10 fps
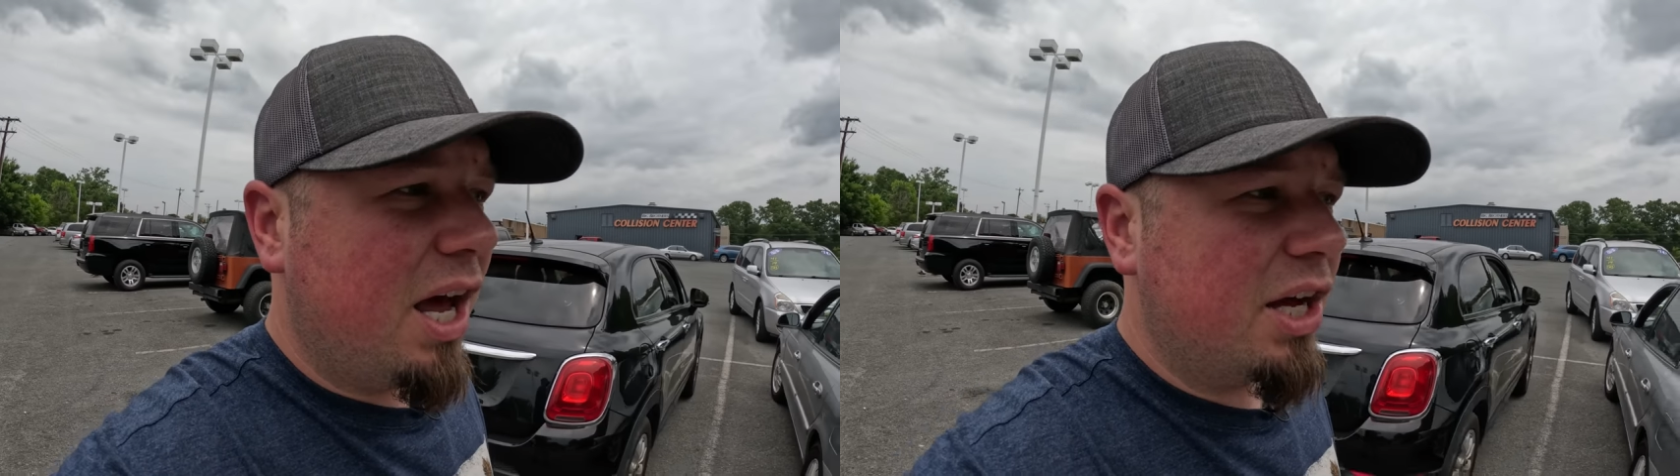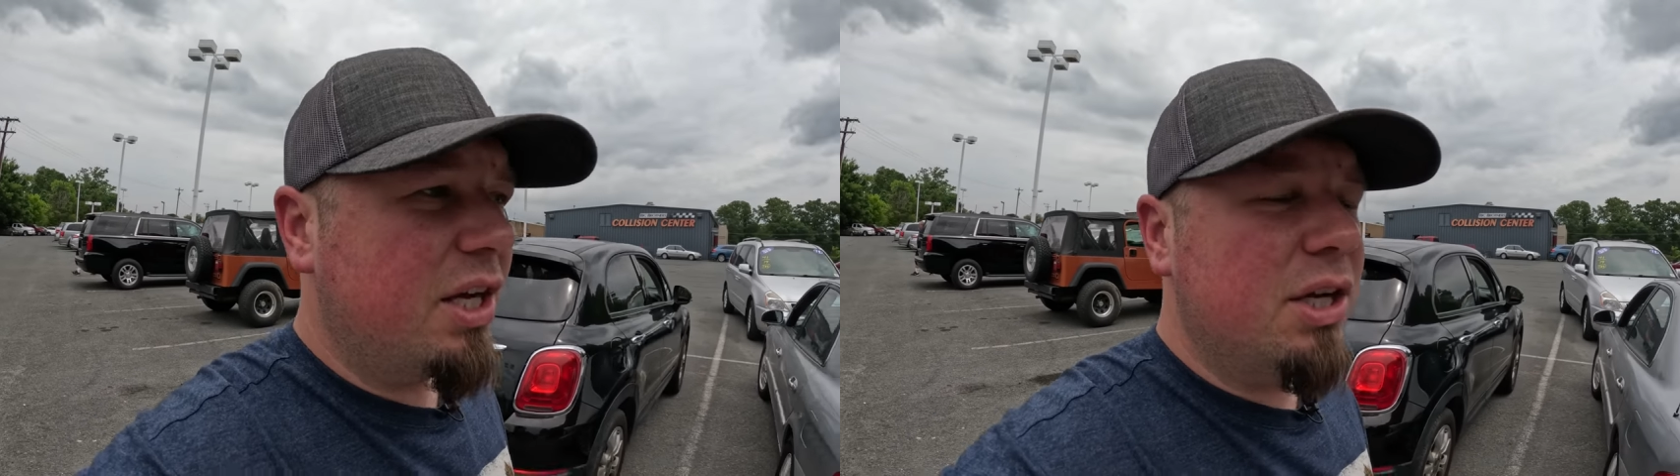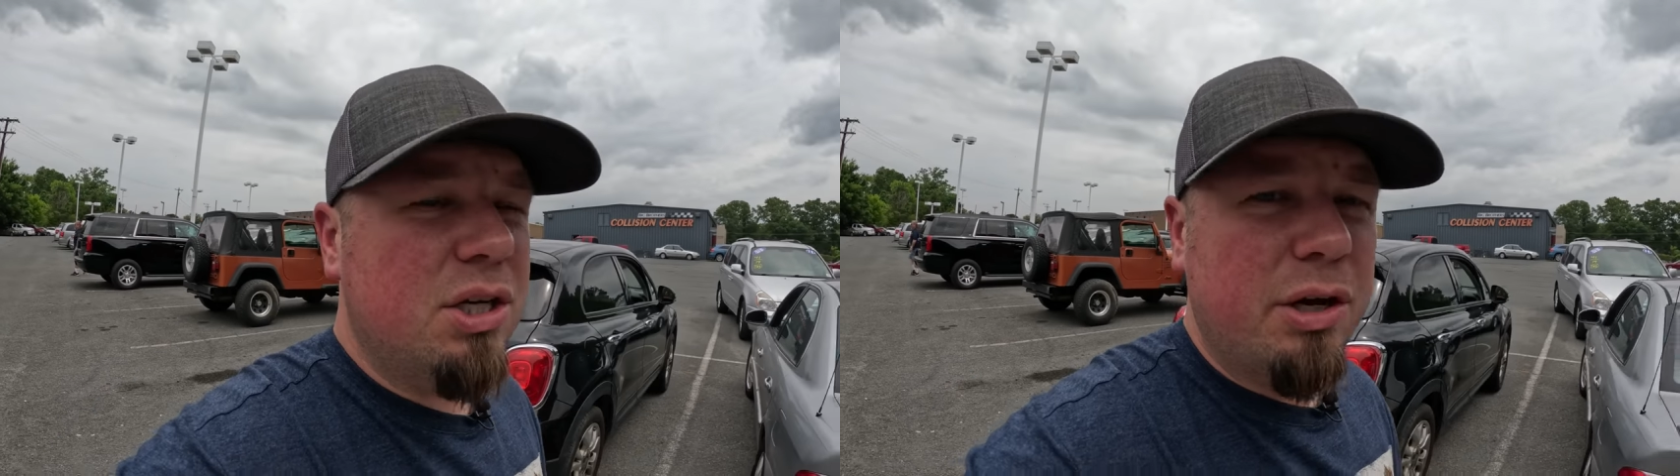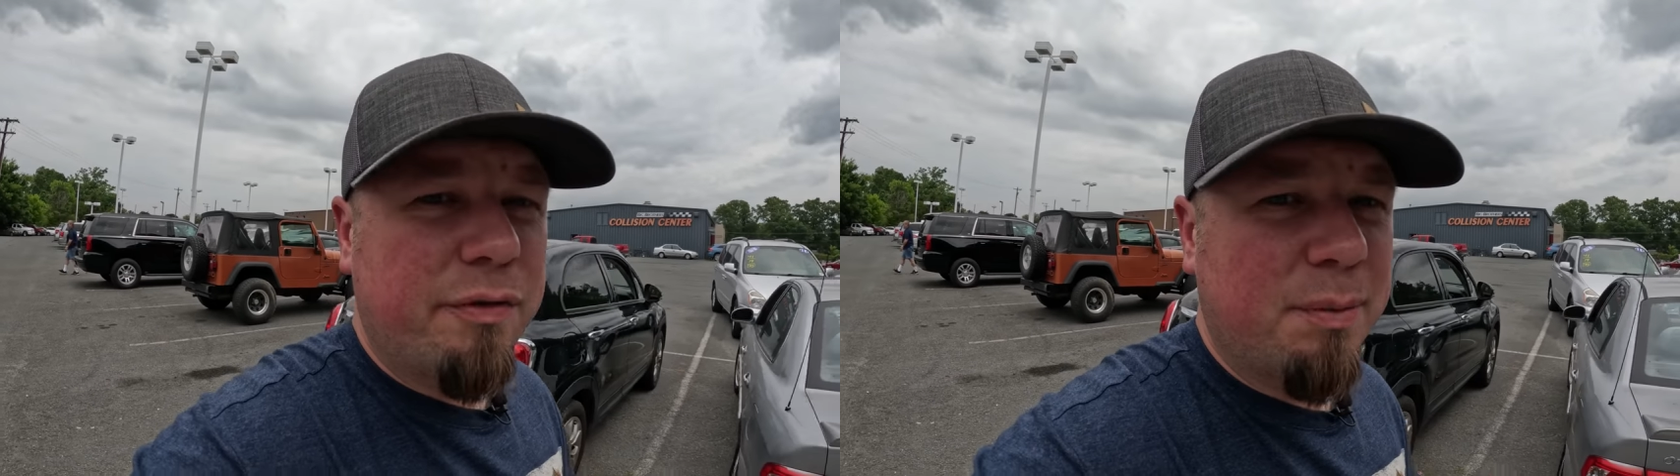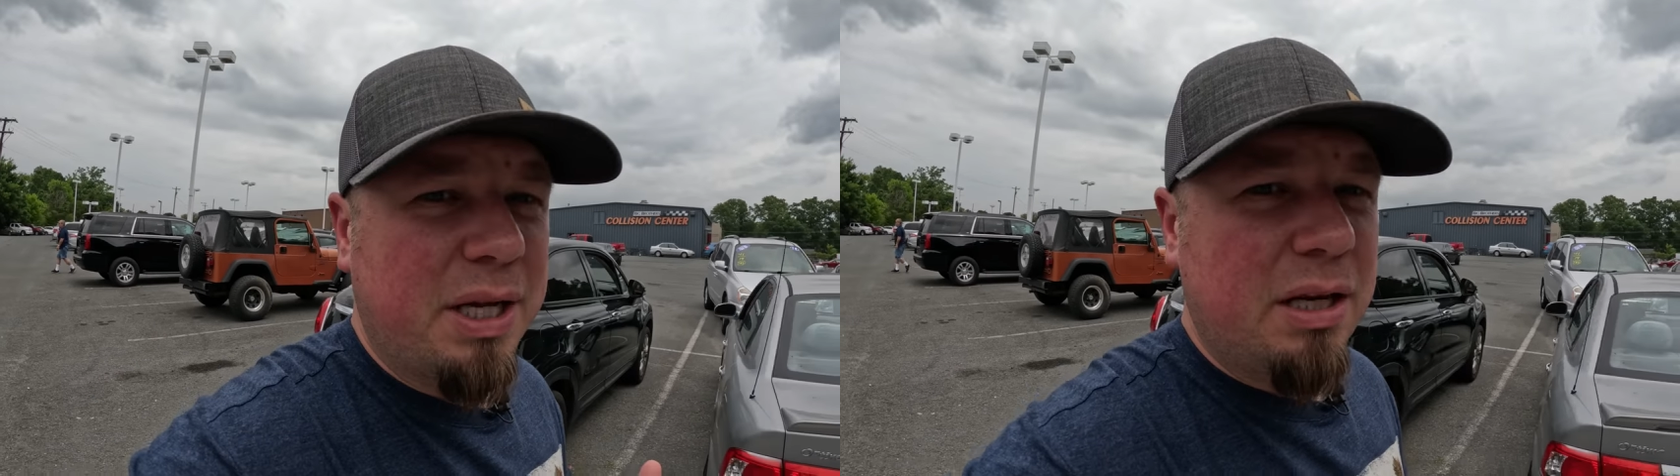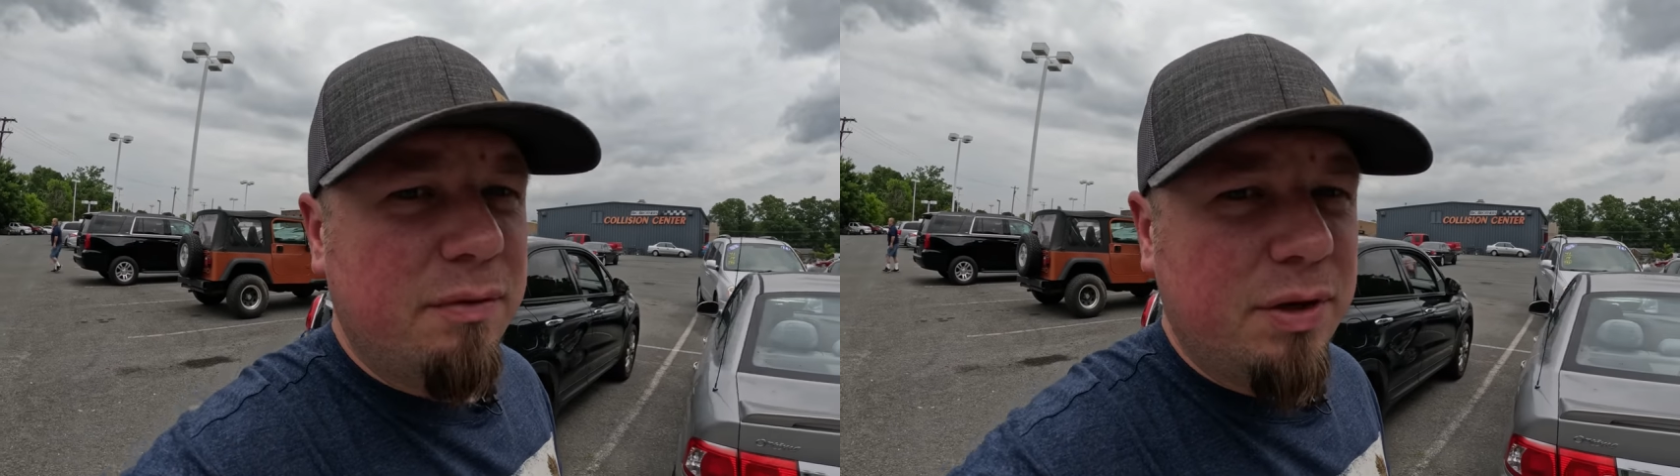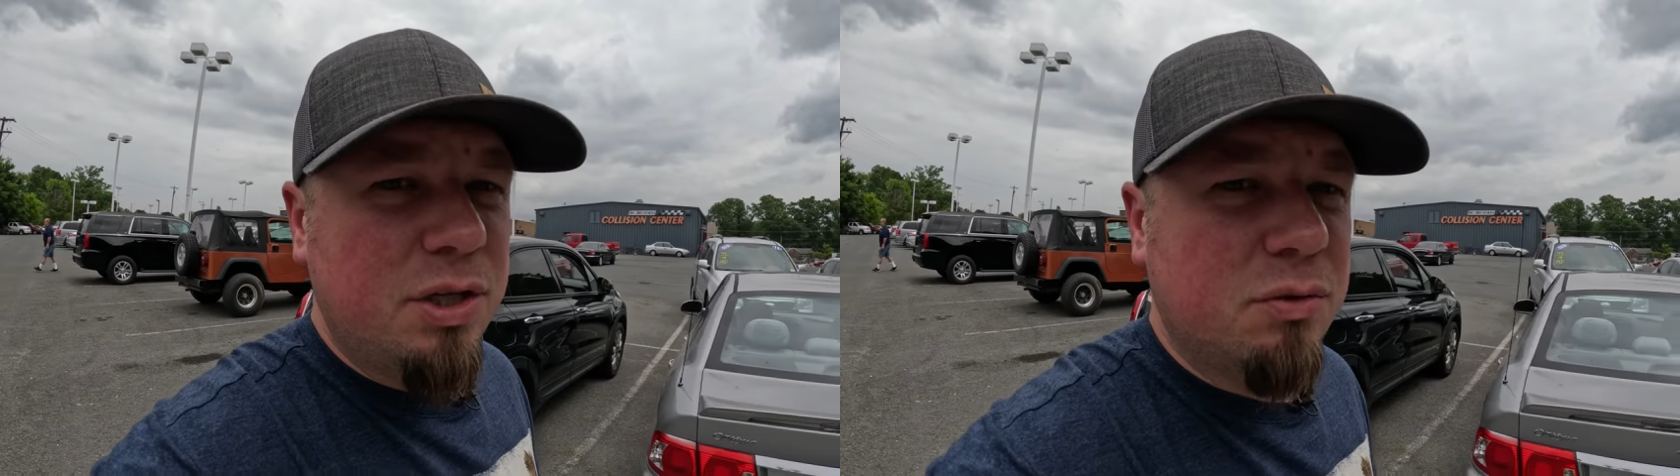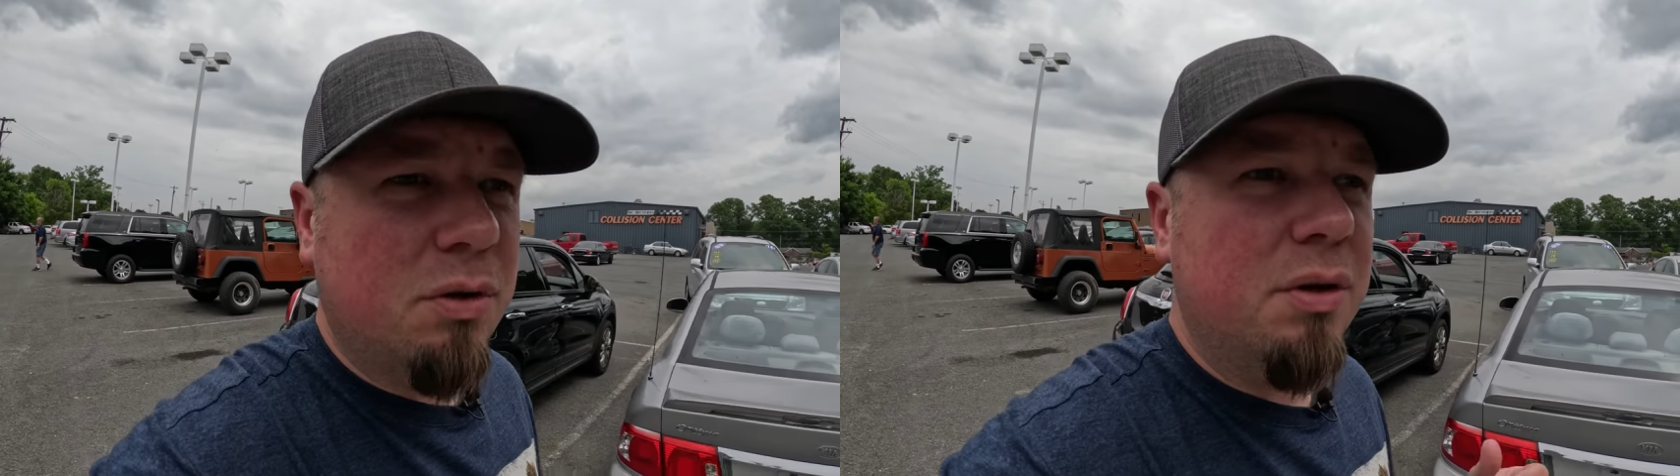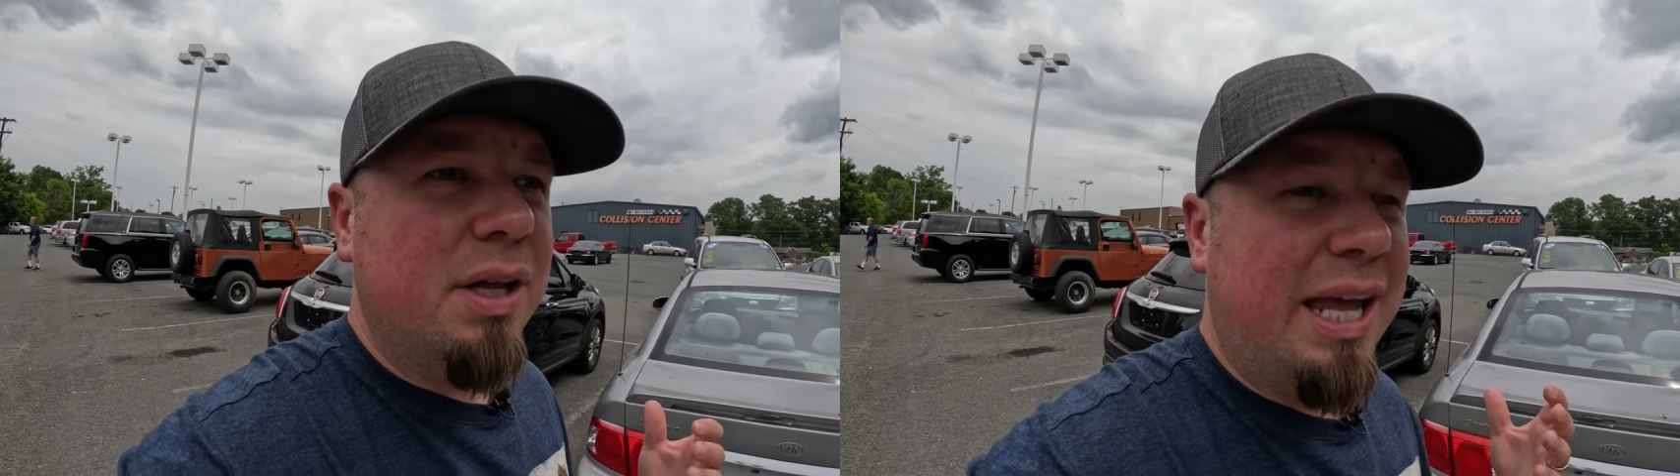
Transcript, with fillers: a good deal from an individual,